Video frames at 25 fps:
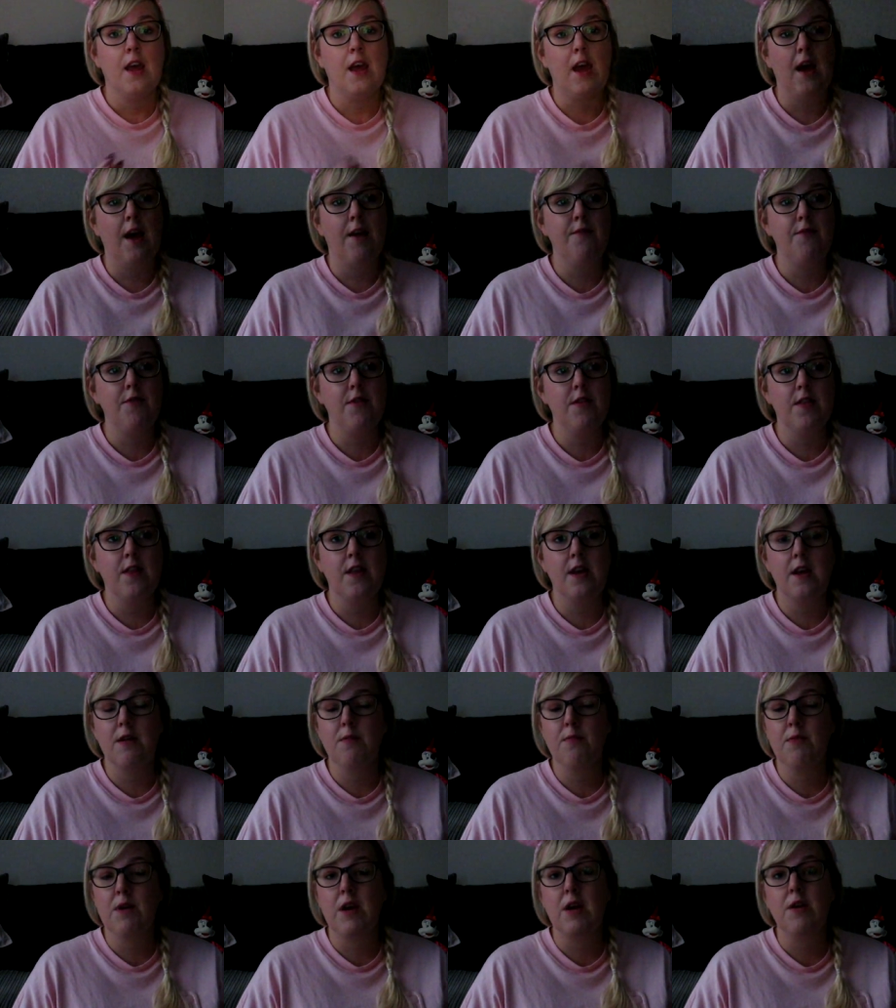
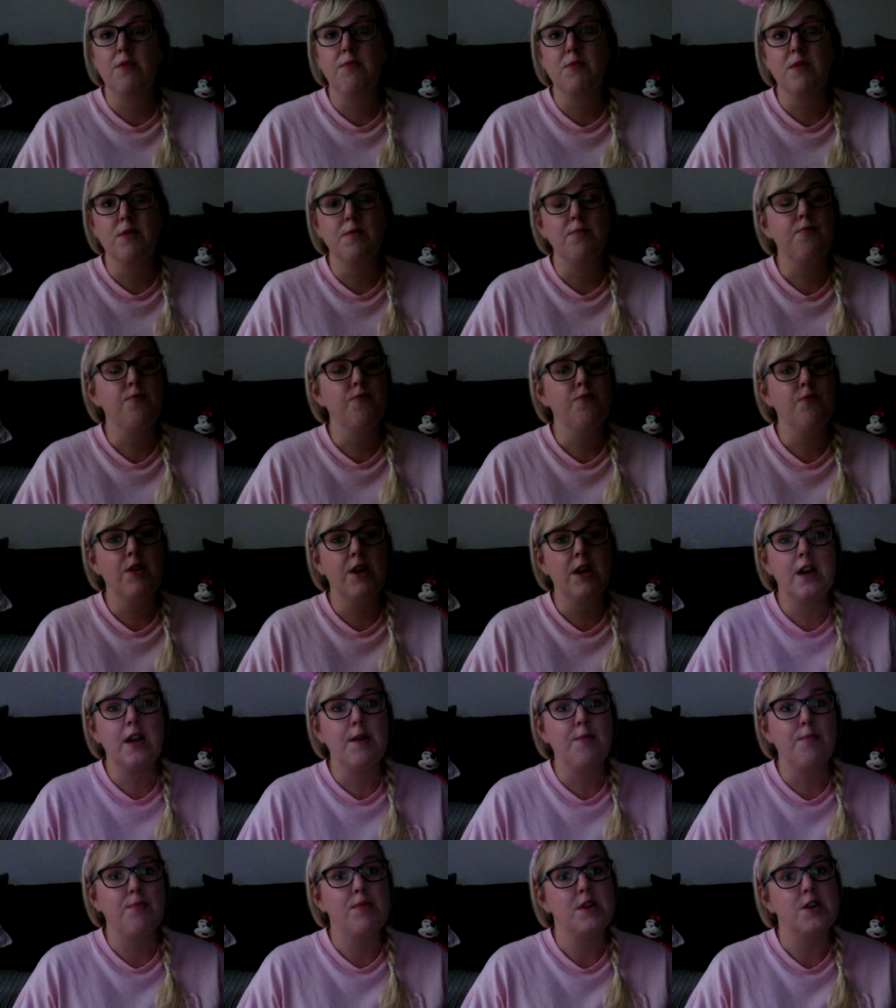everything. We we
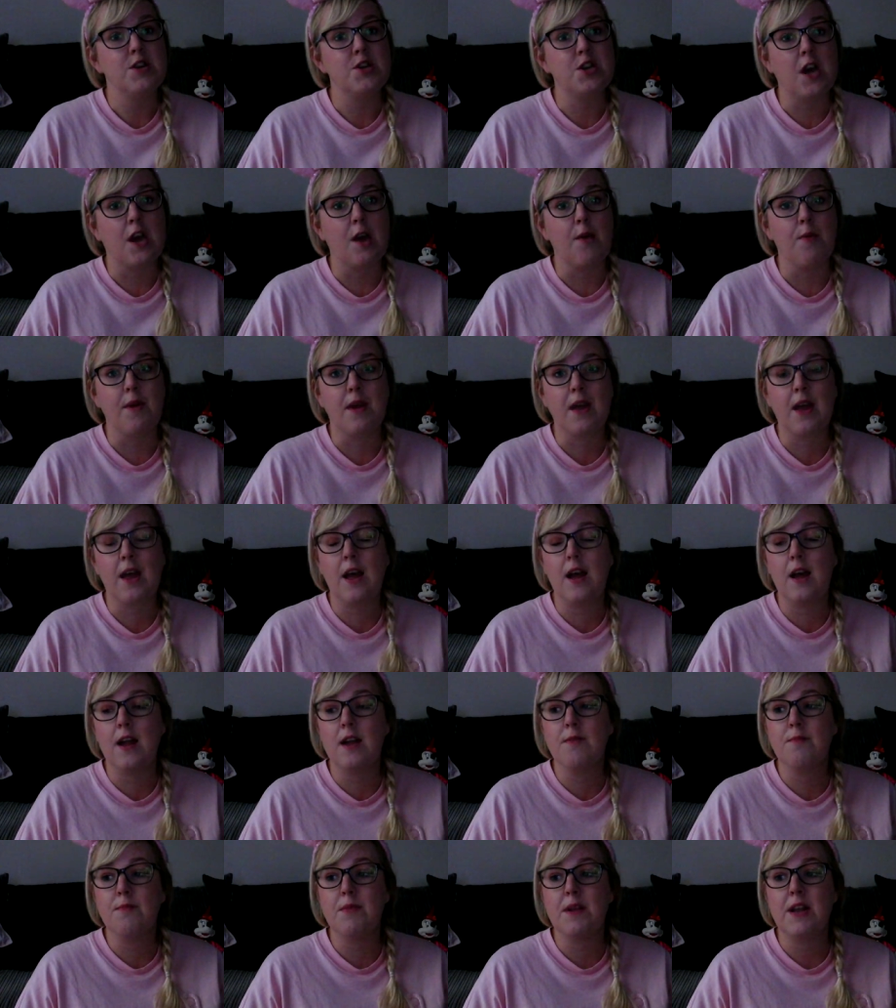really appreciate it. We
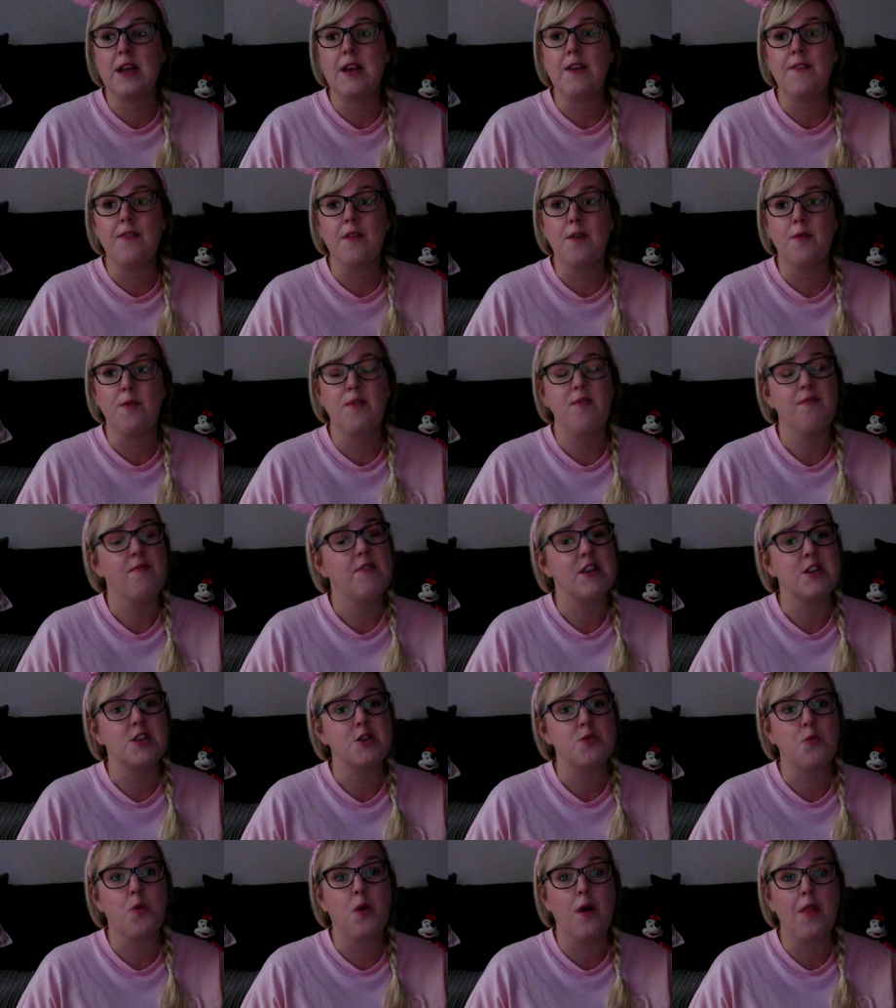can't believe that we've
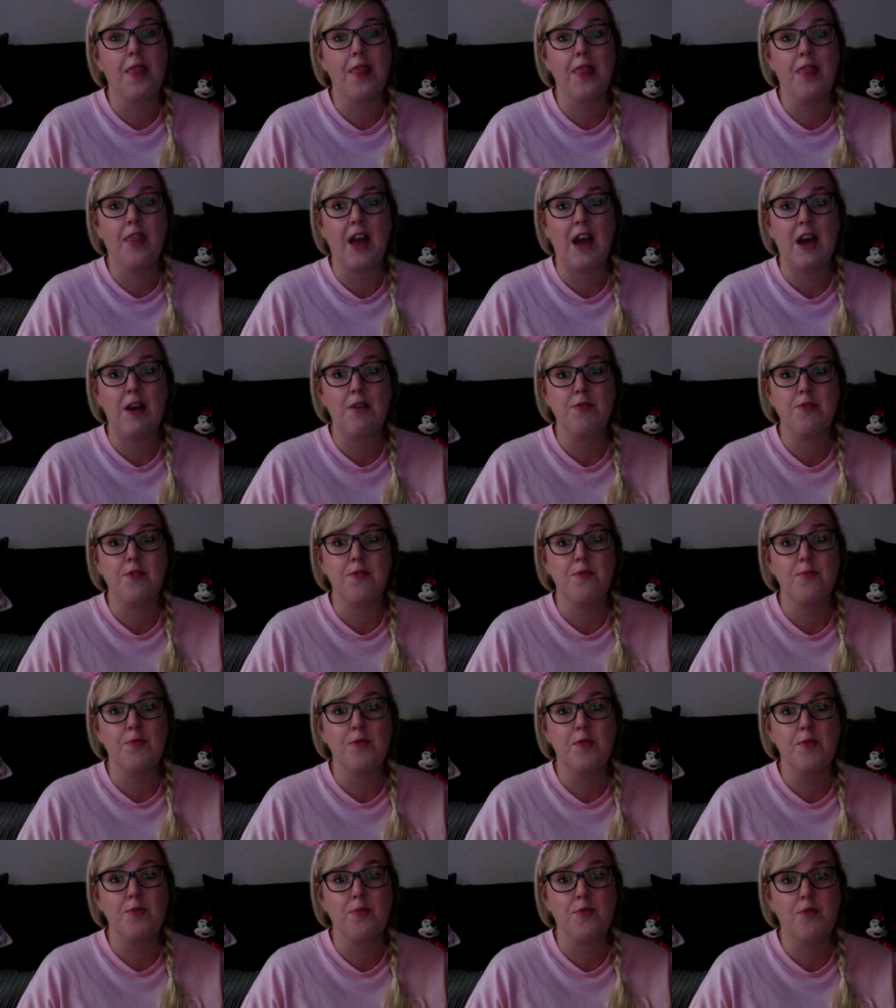reached 1,000
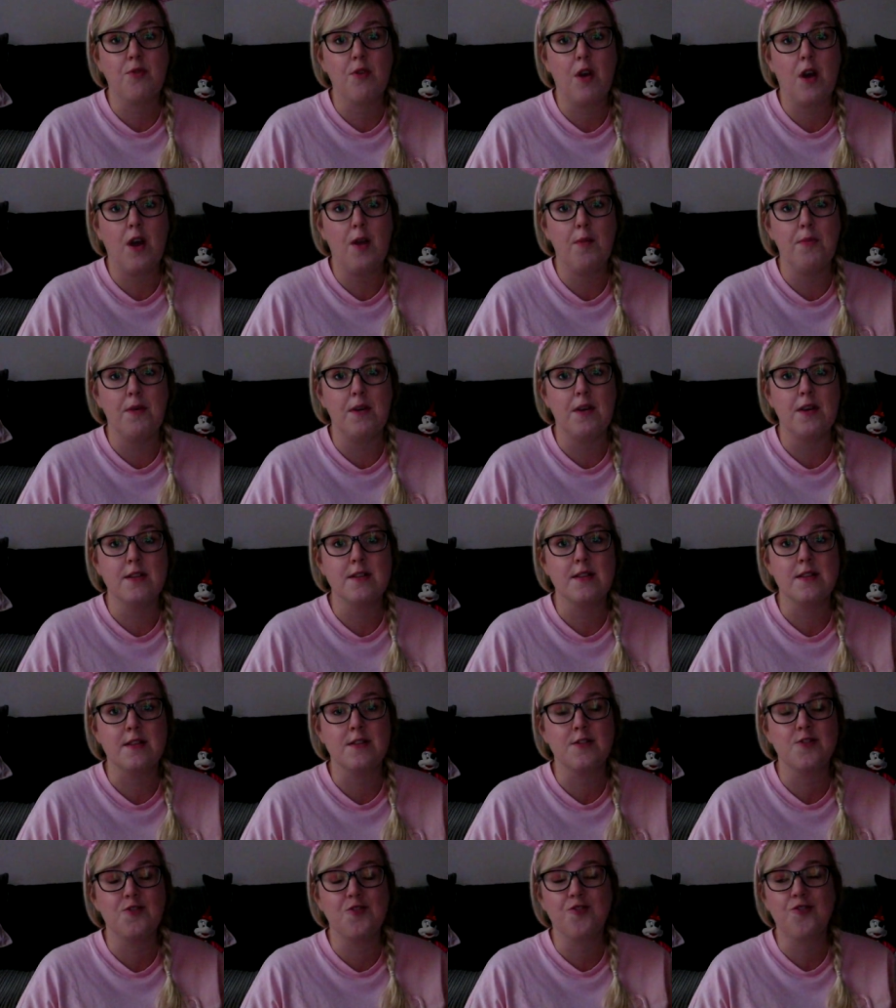subscribers.
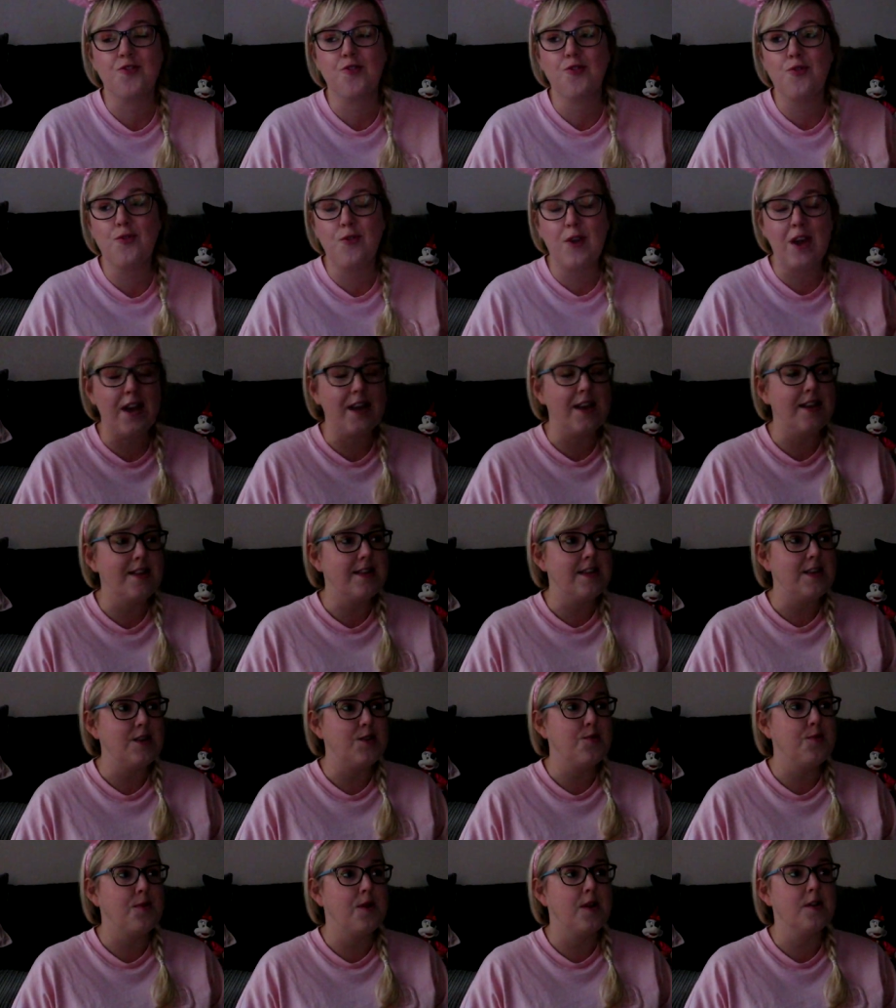It's just crazy
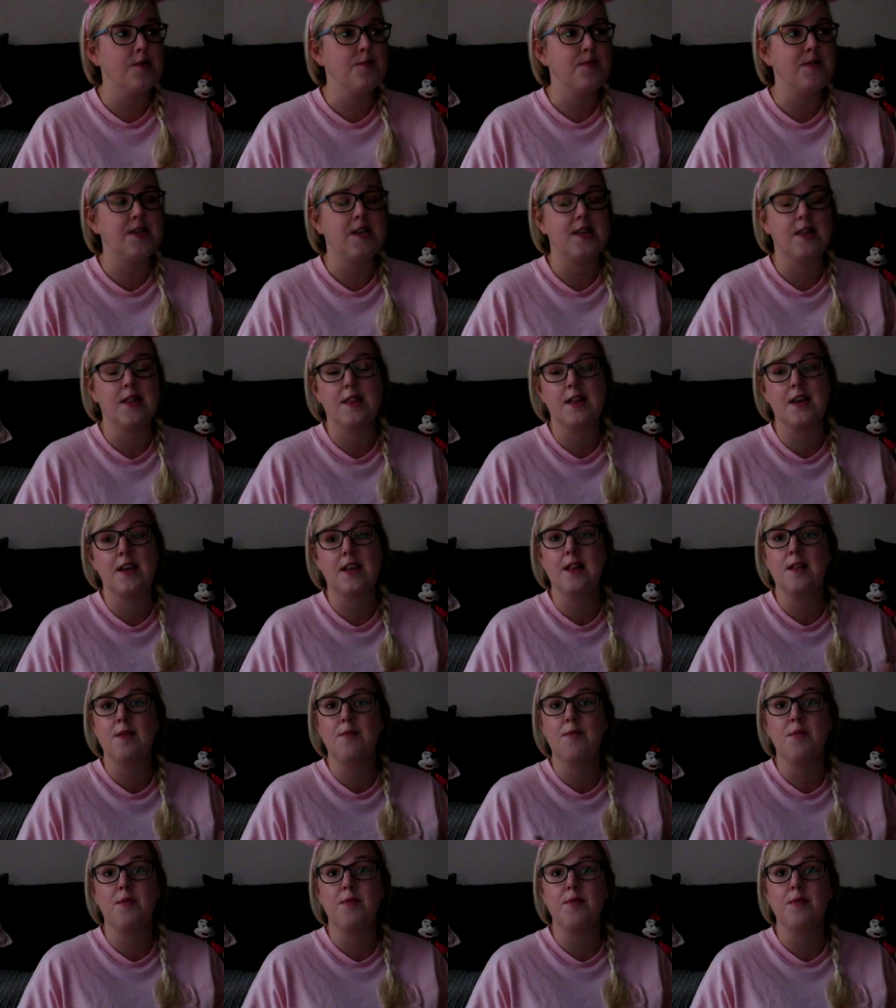to us. We didn't think
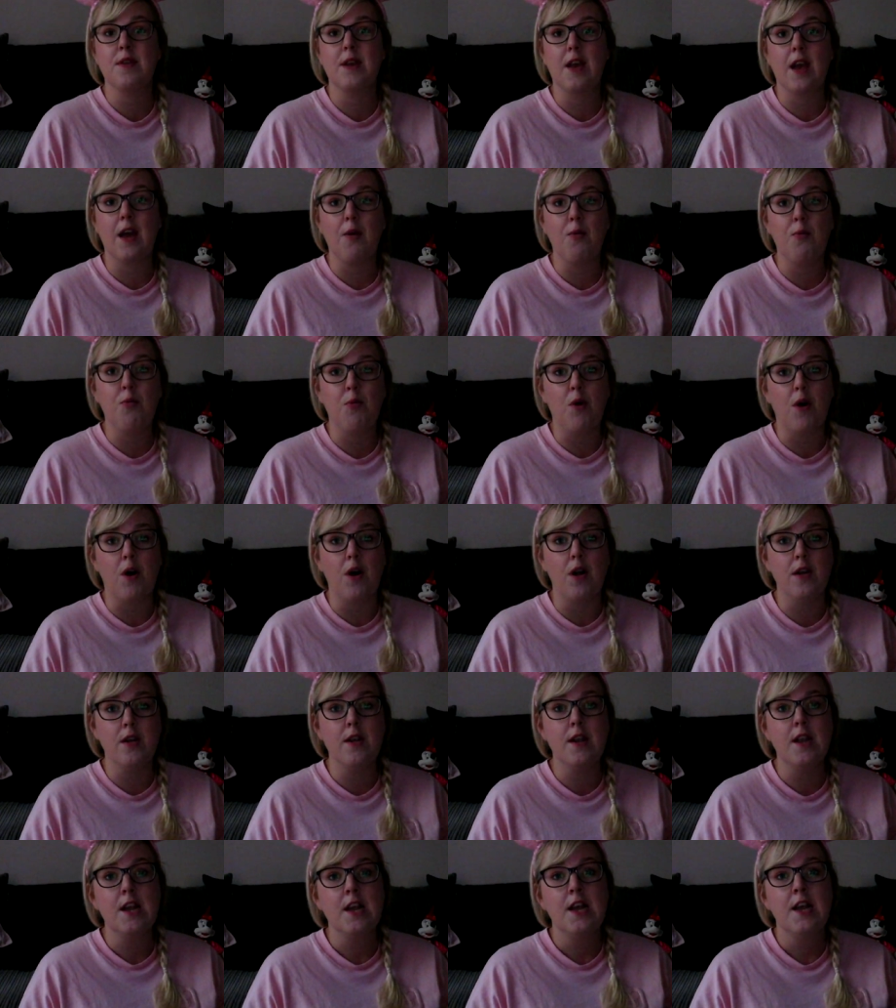that we would get
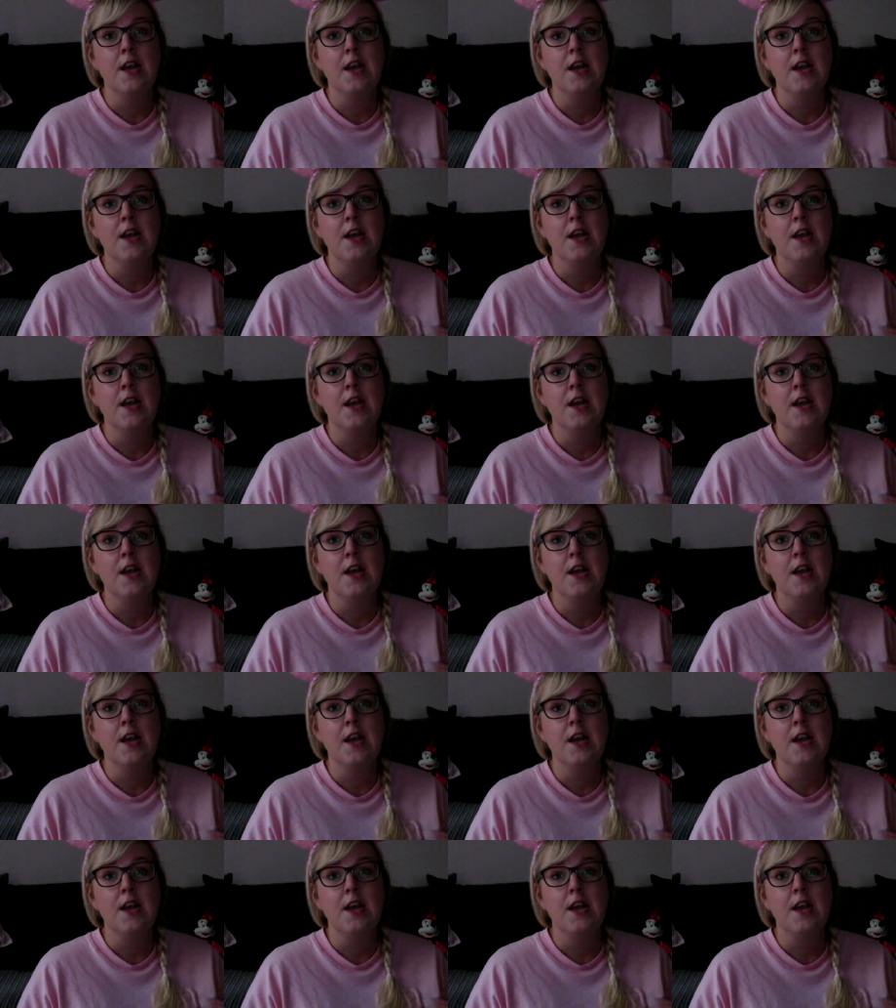one.